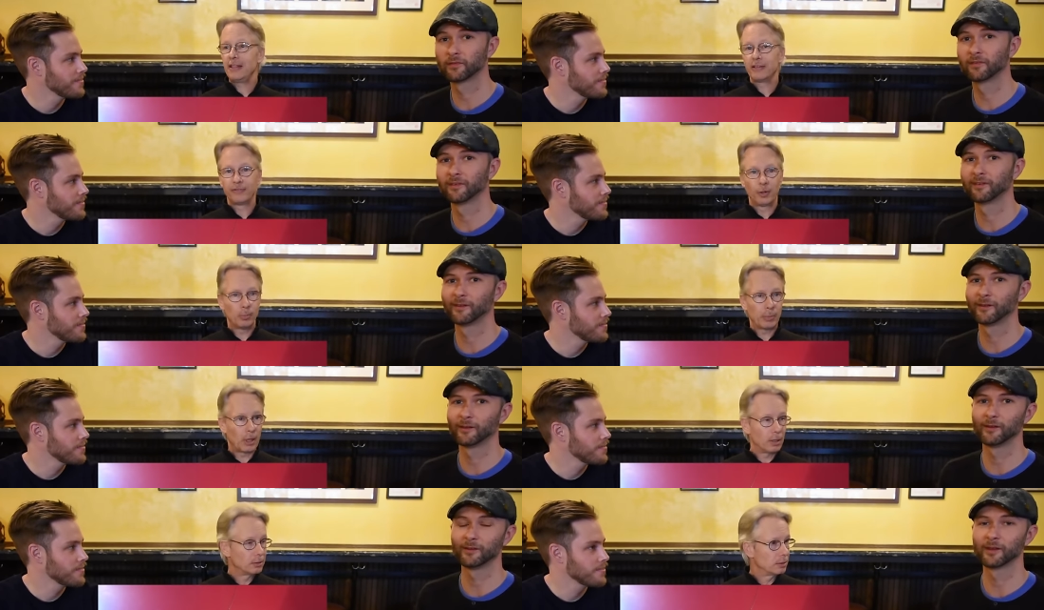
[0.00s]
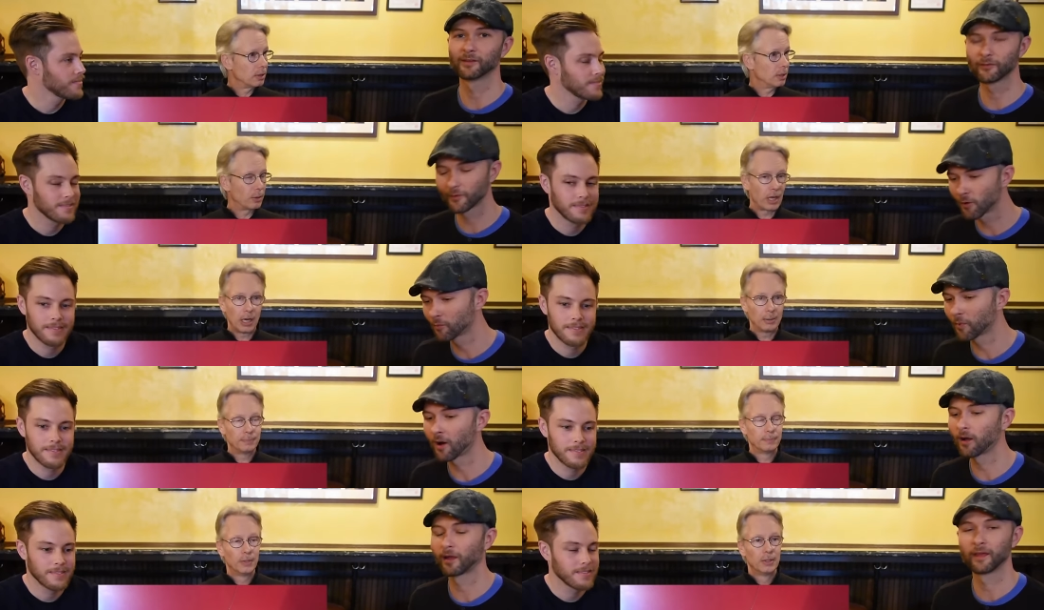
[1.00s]
Speaker 1: the, hate the foam ball
Speaker 2: you foam
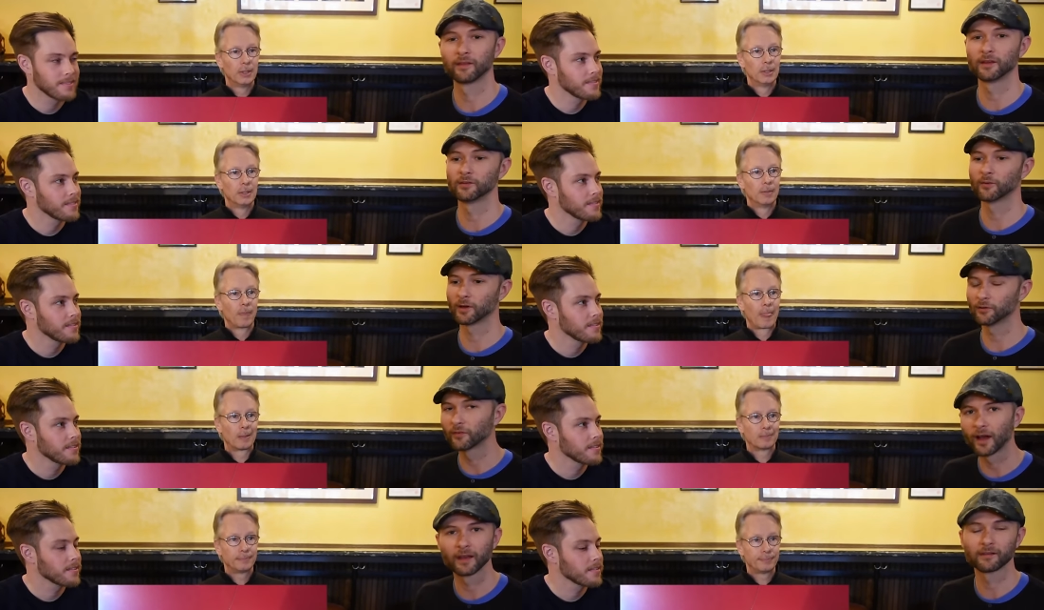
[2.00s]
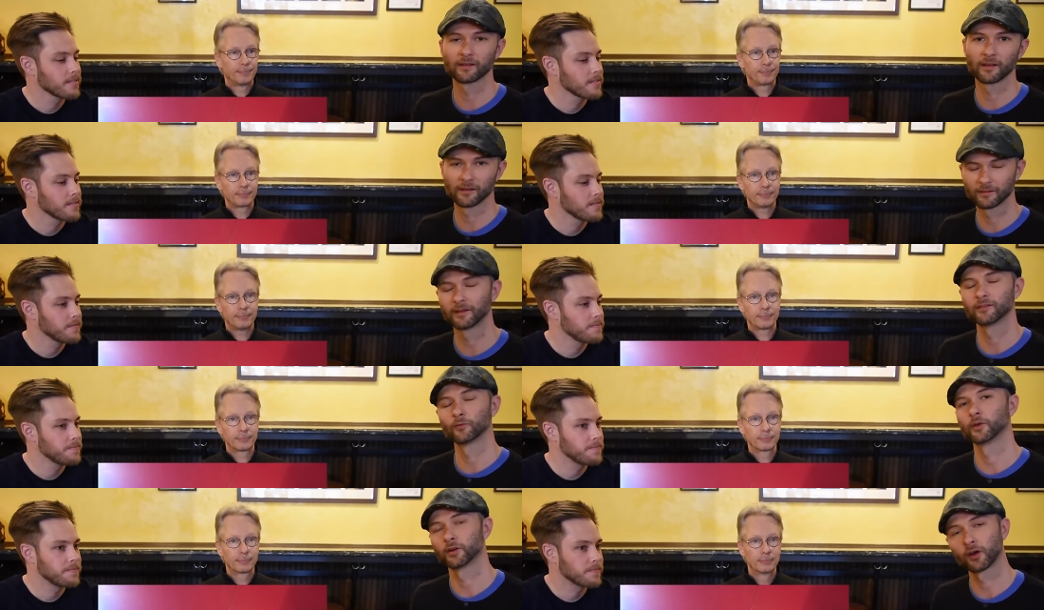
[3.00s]
ball, and then you, what you've got is a, is a
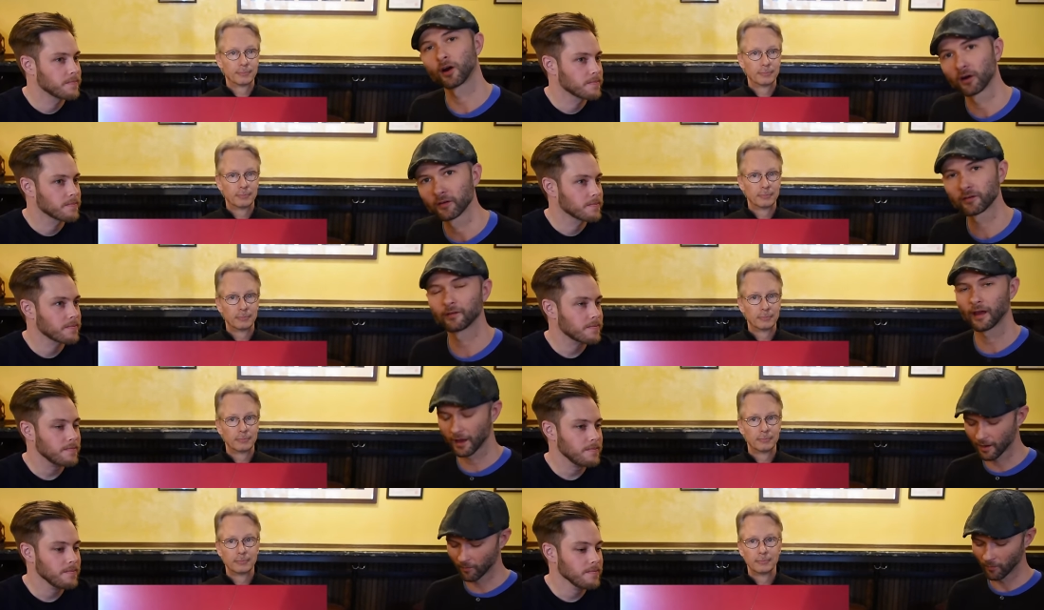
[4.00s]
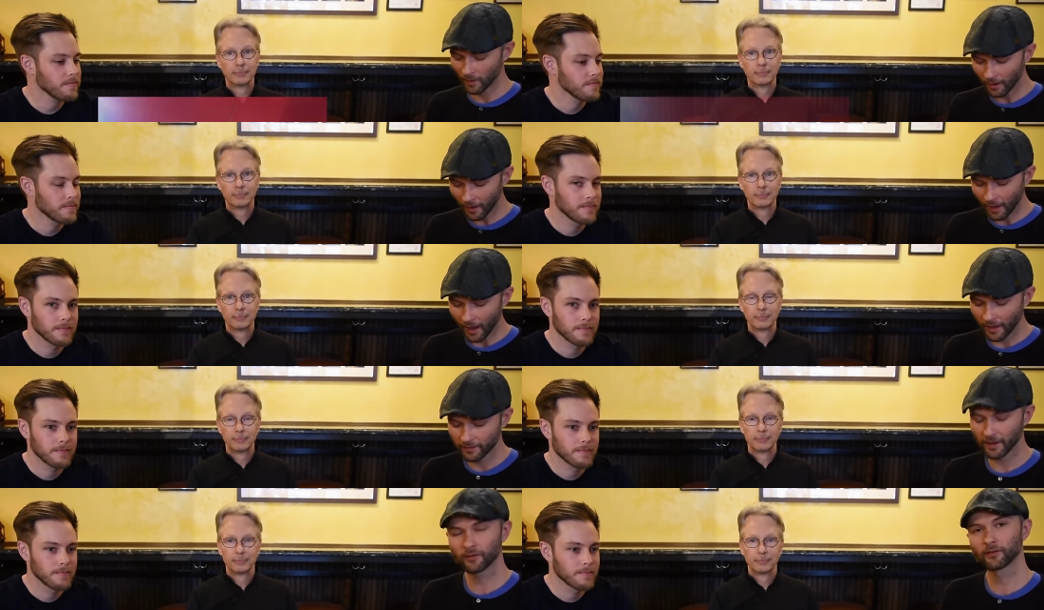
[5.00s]
weird heart. Um,
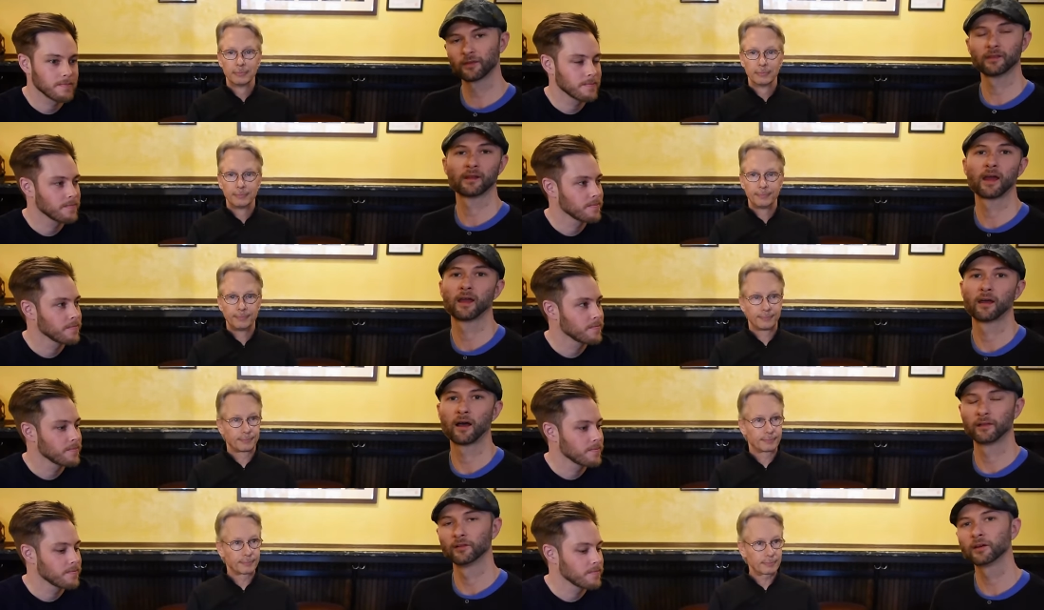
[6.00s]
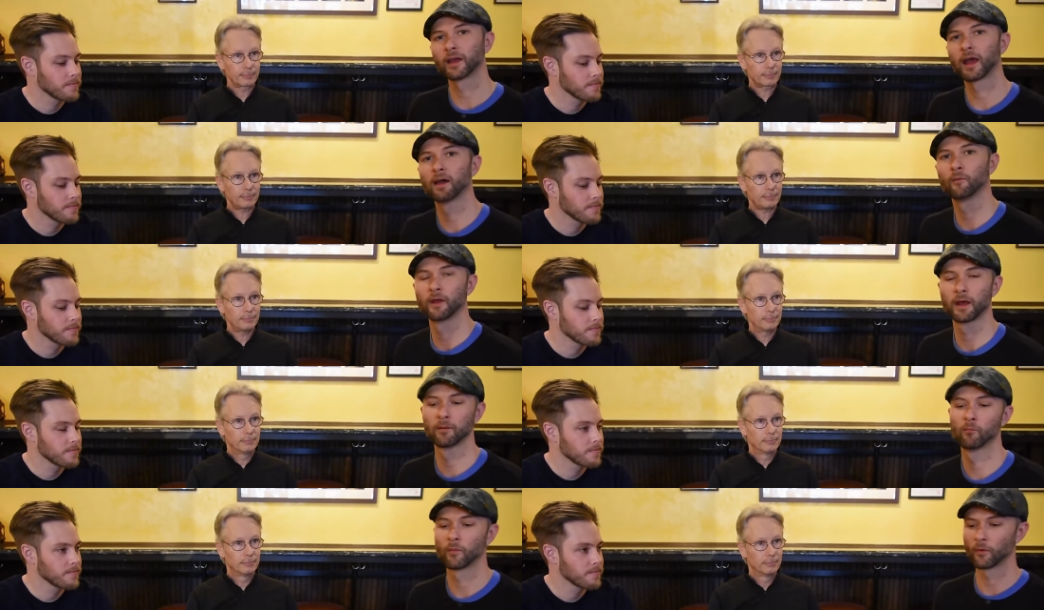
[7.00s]
the other thing that I, I look at when
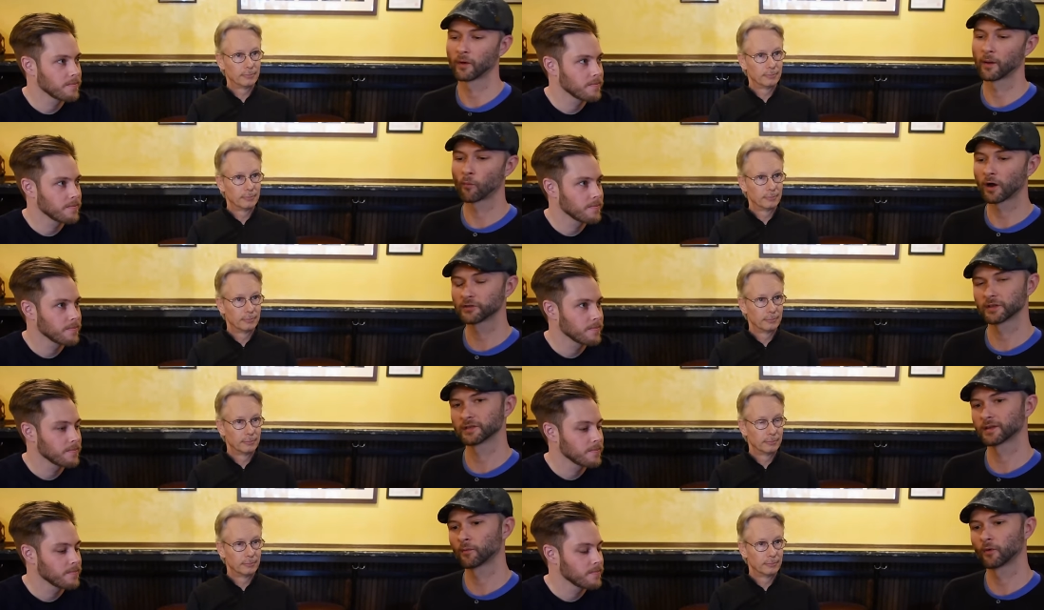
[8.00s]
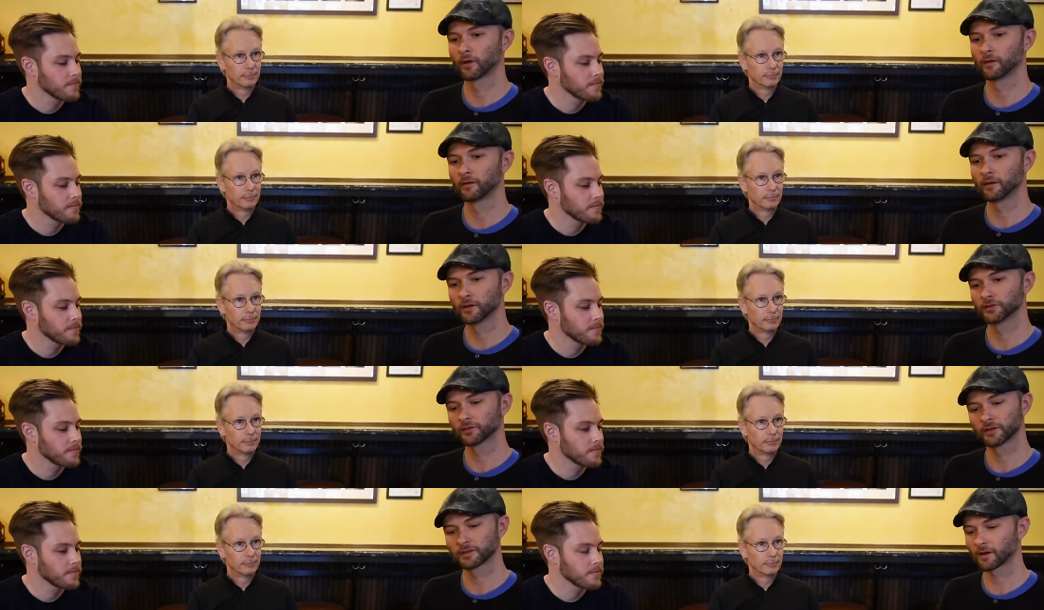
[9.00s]
I'm, when I'm watching someone
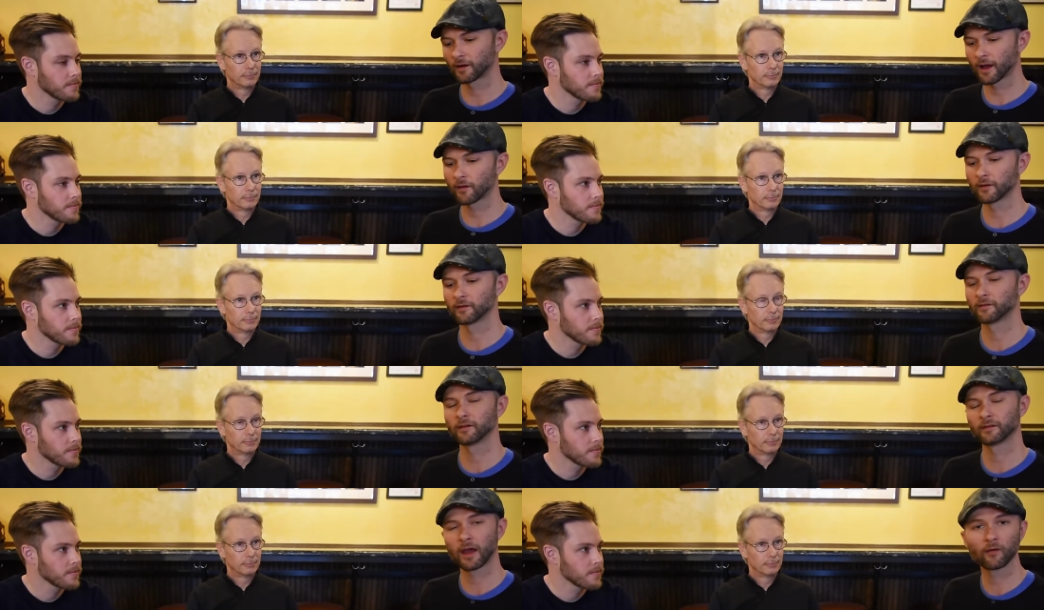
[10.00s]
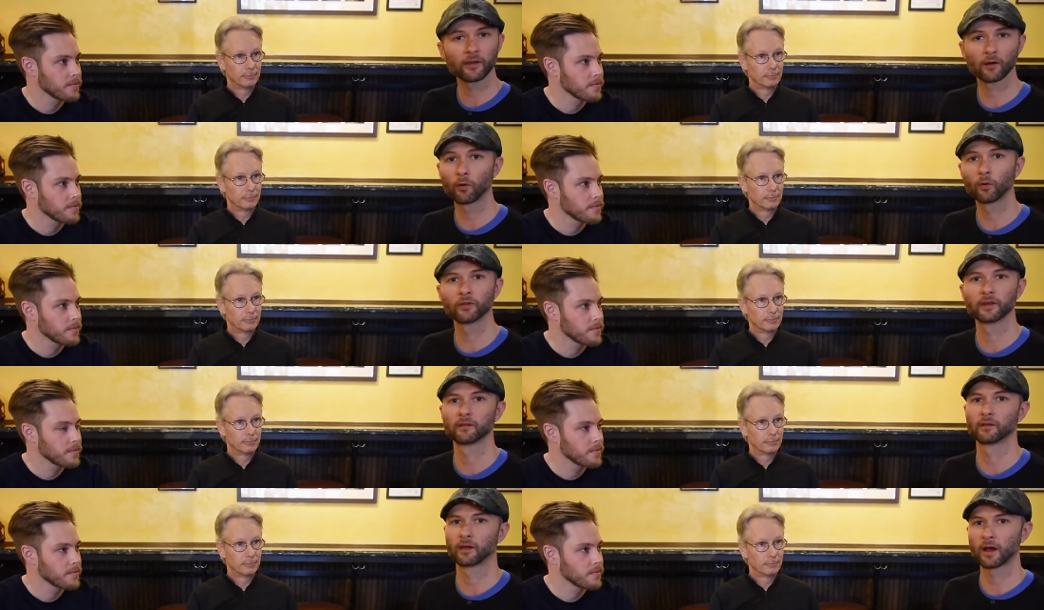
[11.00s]
initially start out is, is how they're holding
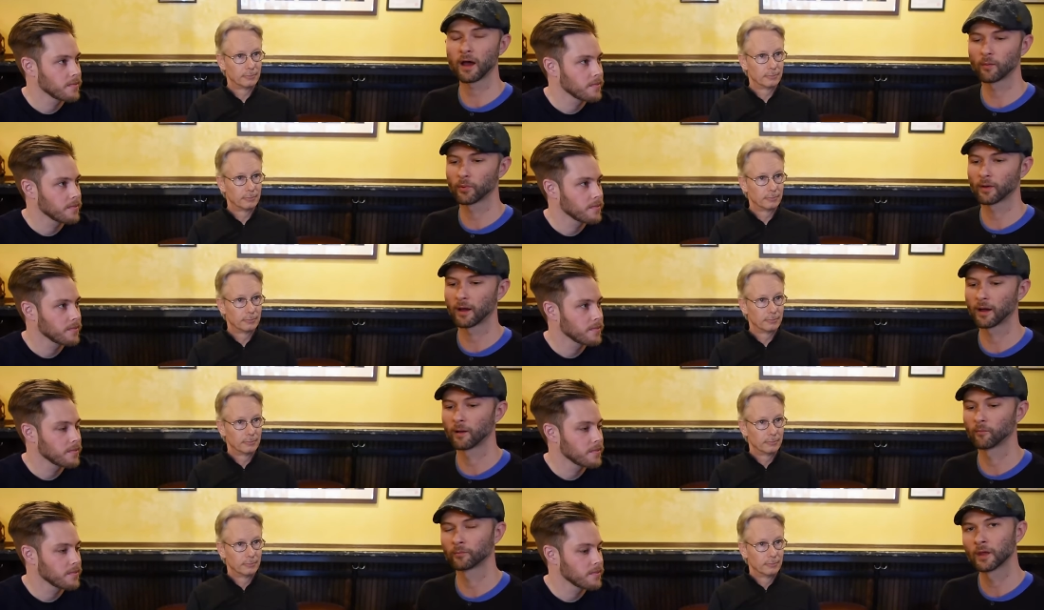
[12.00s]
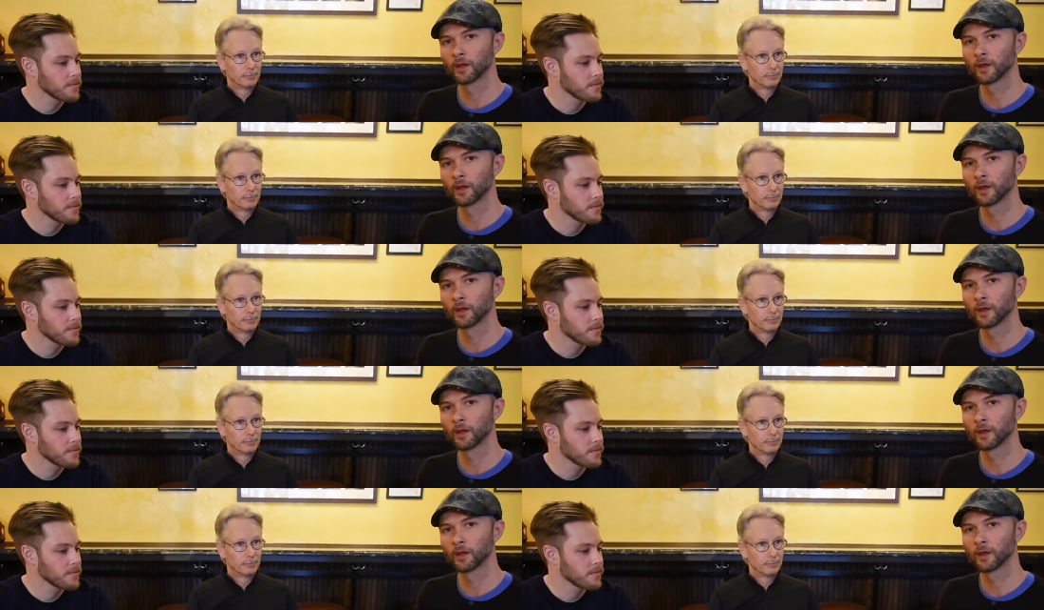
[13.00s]
the cup. Um,